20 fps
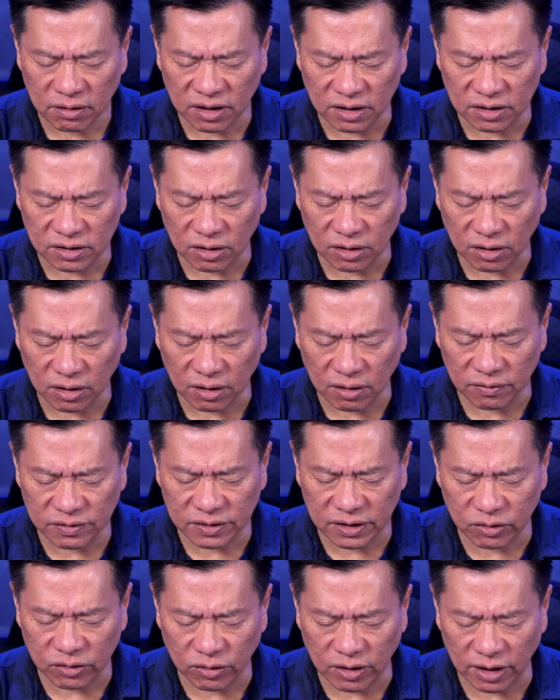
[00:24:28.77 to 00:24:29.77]

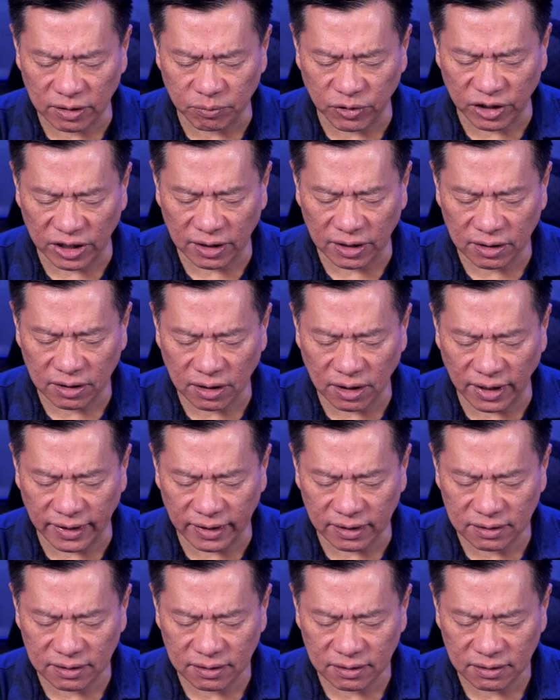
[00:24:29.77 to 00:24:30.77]
dissolves into that brilliant
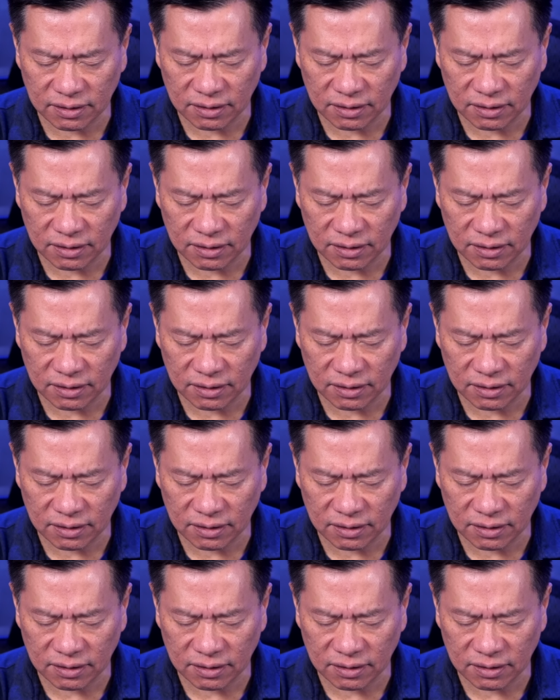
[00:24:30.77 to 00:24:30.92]
light.